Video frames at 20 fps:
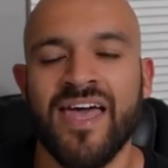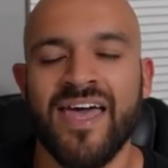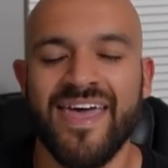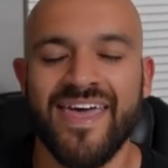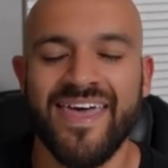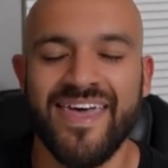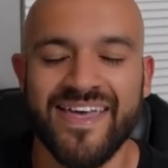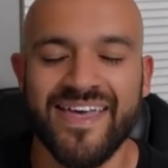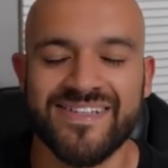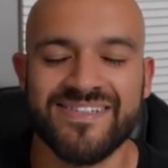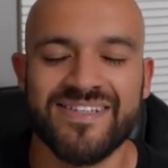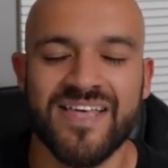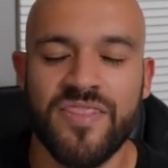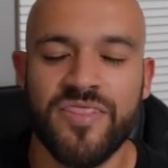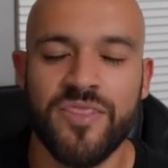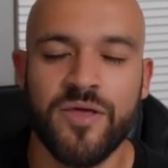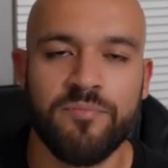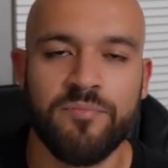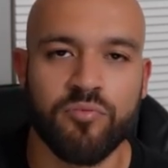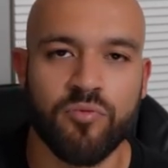is
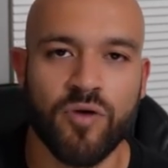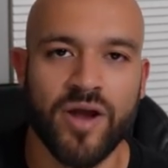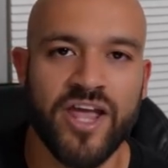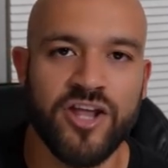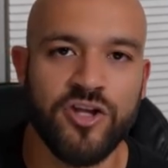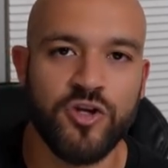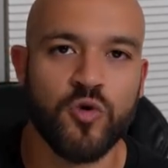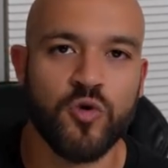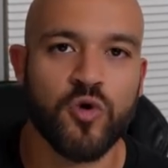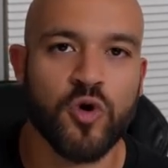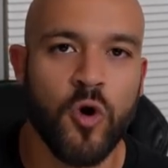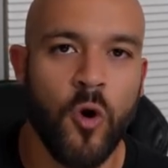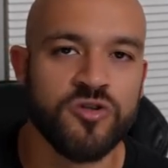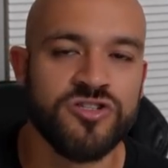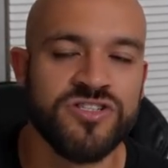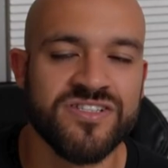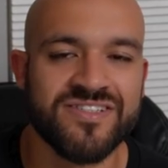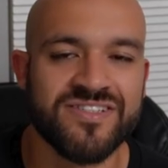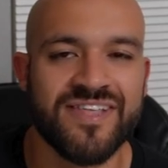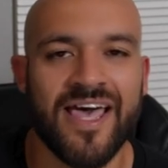the brand new
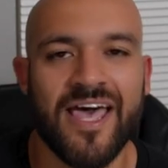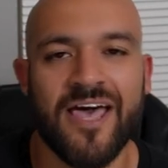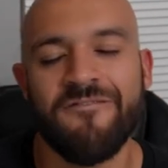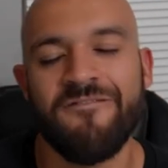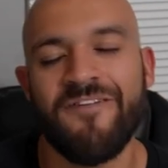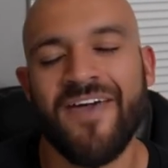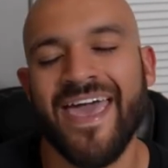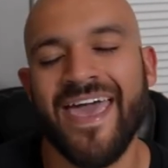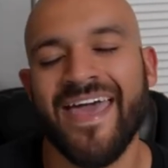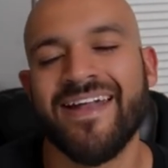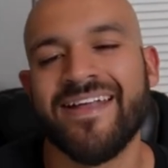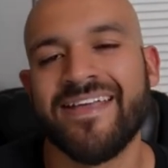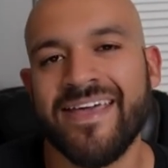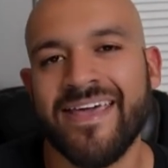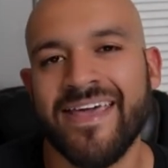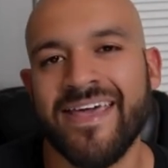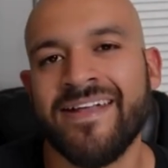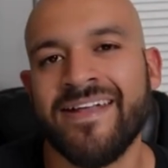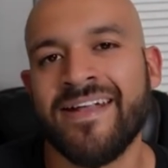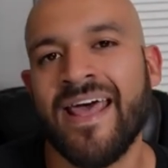coaching staff and
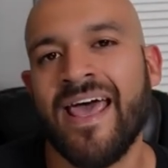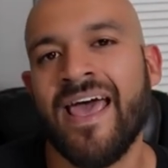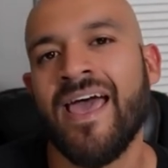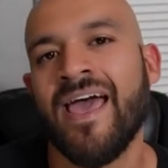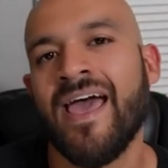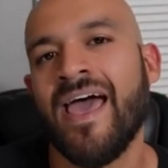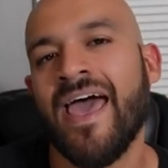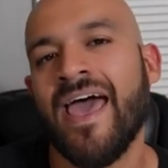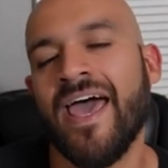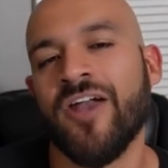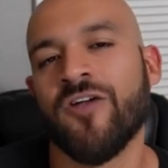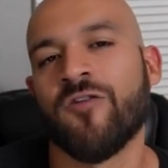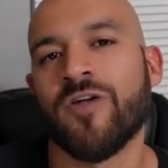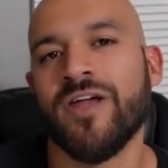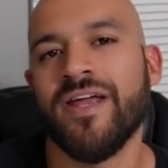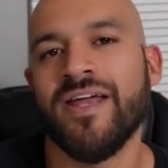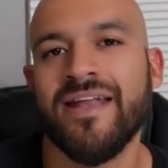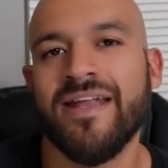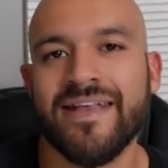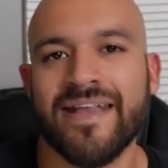Ken
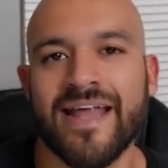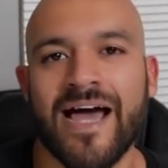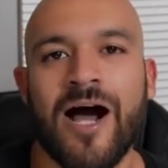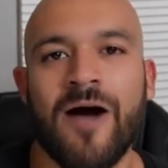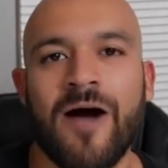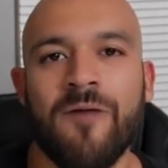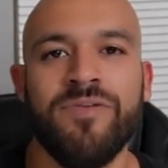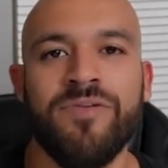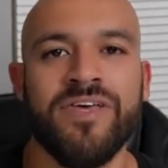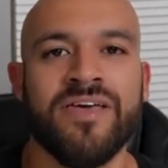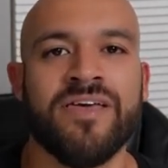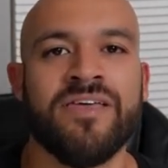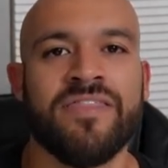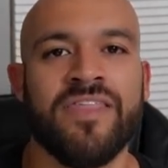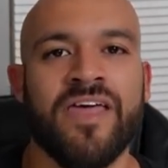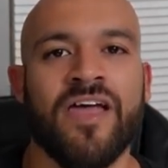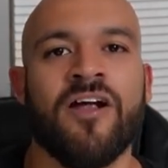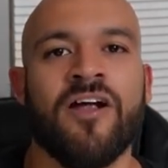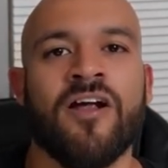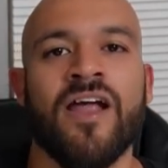Henry not being
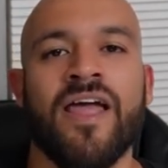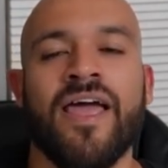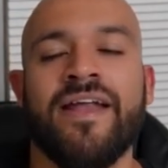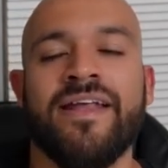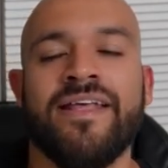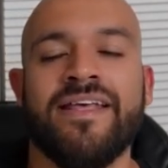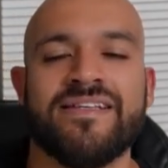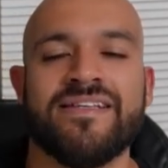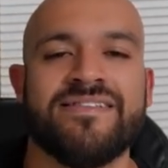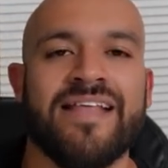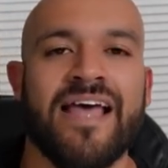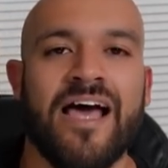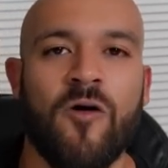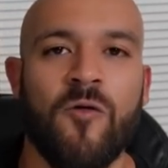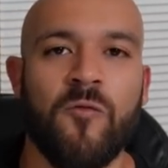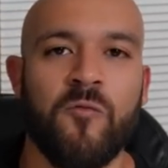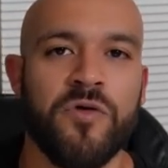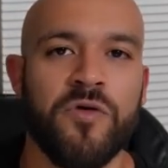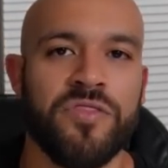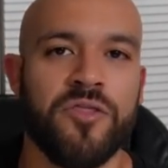there, and he is
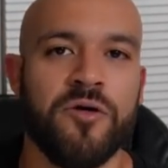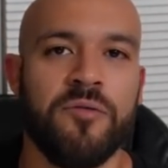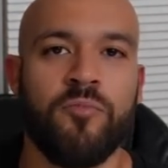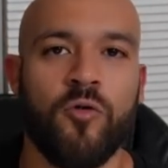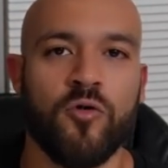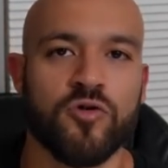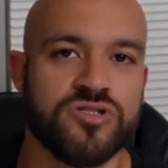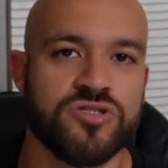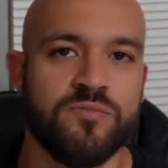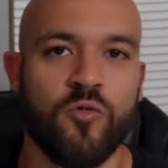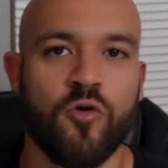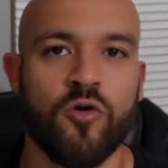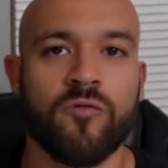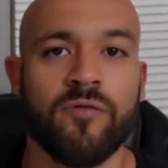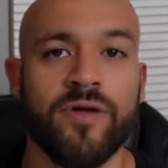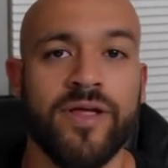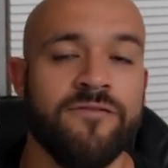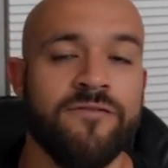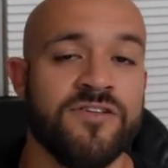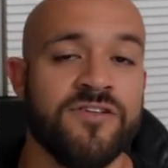now with the Baltimore
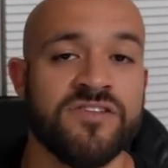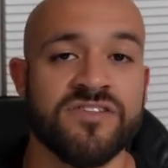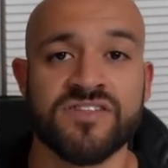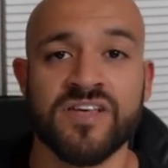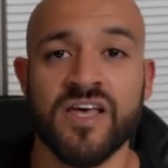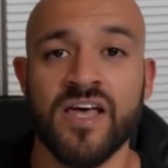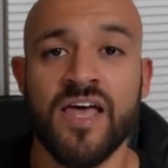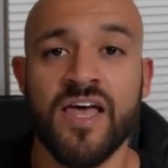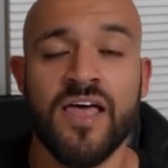Ravens.